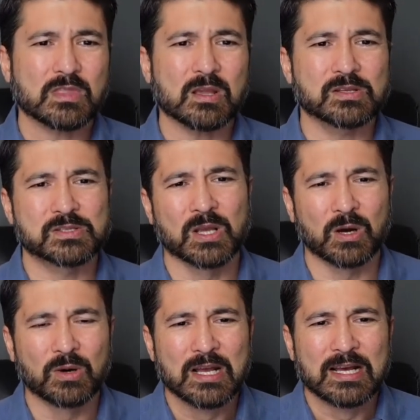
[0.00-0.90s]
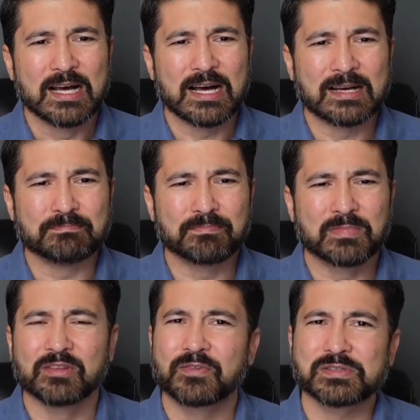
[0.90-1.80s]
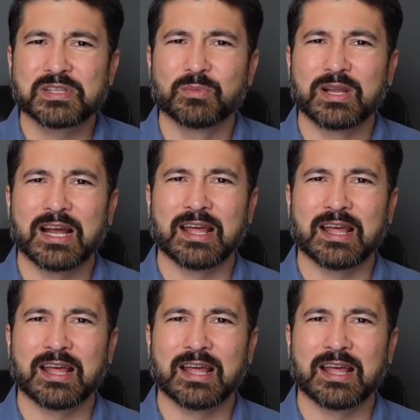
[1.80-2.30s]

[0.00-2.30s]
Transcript: So the first thing we kind of